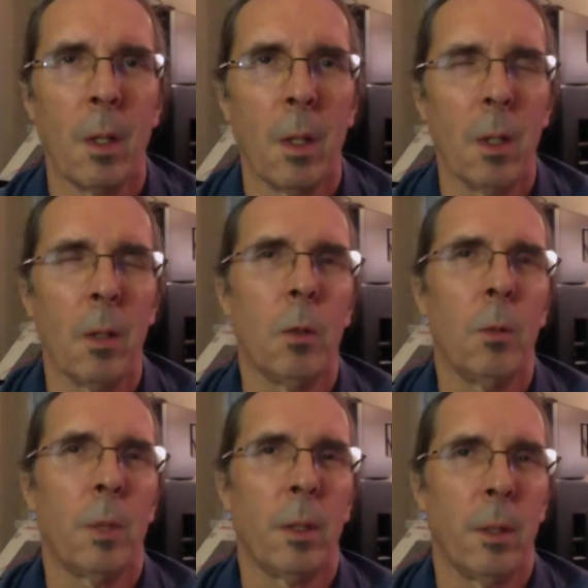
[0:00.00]
Hello,
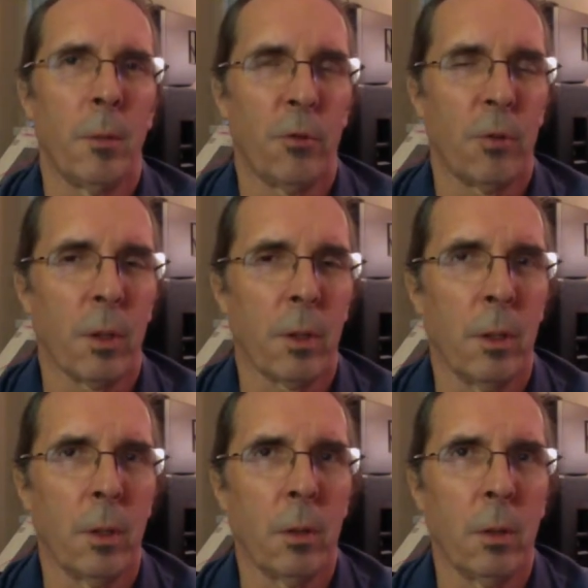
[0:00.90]
my name is Chuck
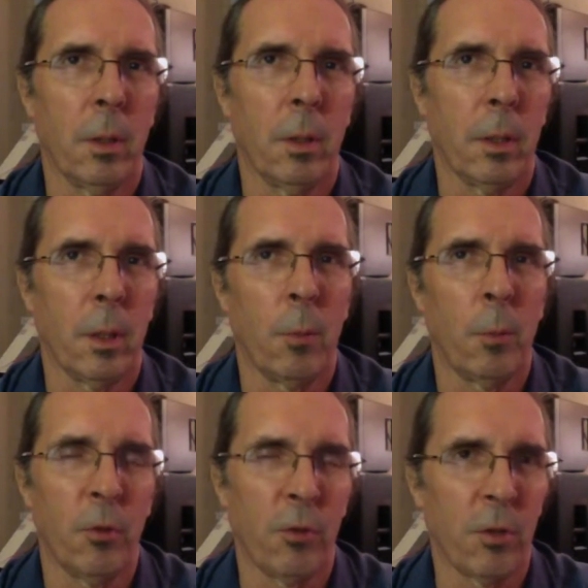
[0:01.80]
Hill, and I'm a
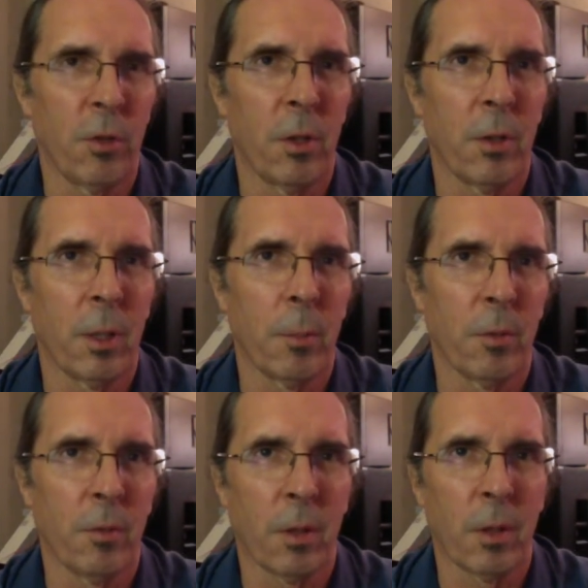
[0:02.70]
musician in Tampa,
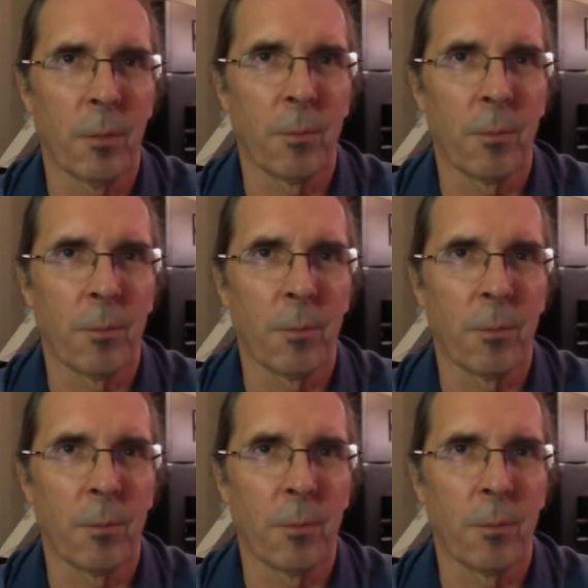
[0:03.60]
Florida.